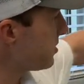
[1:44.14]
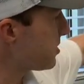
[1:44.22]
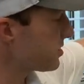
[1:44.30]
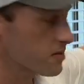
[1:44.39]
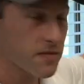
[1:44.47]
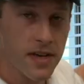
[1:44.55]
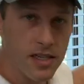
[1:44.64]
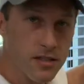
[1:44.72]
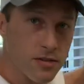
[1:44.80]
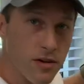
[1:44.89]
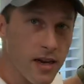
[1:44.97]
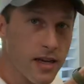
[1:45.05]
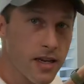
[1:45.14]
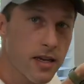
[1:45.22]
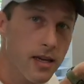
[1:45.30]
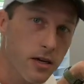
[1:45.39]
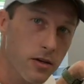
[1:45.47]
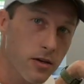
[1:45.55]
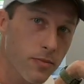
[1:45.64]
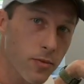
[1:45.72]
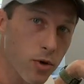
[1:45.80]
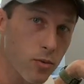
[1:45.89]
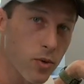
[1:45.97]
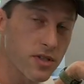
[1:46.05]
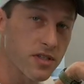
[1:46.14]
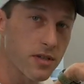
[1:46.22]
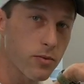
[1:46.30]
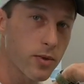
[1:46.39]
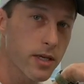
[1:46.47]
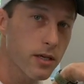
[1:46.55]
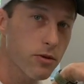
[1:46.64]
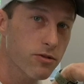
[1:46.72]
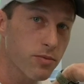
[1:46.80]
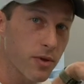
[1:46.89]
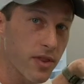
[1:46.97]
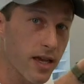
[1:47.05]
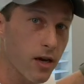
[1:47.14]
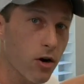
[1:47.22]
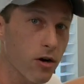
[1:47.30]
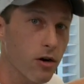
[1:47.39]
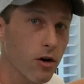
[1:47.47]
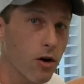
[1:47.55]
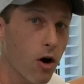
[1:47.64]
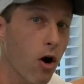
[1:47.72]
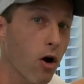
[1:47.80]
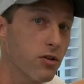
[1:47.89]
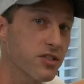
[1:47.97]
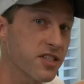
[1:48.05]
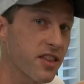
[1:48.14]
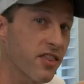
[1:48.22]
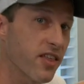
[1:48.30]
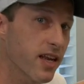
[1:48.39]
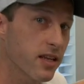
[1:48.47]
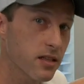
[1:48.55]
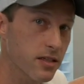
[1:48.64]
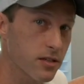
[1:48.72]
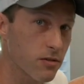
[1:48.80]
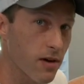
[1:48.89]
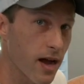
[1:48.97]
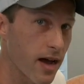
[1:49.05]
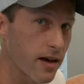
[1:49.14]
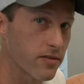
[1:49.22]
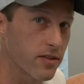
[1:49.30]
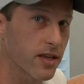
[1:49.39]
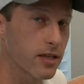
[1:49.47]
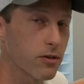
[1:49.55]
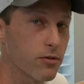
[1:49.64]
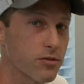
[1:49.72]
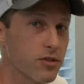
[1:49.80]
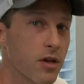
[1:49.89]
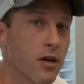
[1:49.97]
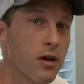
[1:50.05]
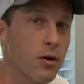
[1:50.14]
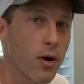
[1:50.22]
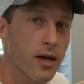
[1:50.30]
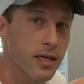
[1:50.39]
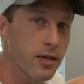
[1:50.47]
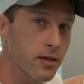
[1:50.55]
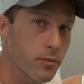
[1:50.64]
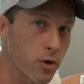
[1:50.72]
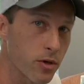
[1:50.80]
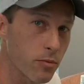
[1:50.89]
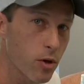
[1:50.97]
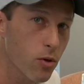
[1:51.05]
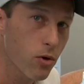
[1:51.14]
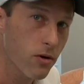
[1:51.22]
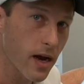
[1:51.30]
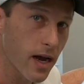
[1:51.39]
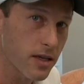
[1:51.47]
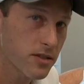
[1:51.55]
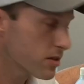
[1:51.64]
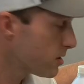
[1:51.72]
disinfectants right here are ones that we use, but they are all synthetically derived. They use quaternary ammonium chlorides,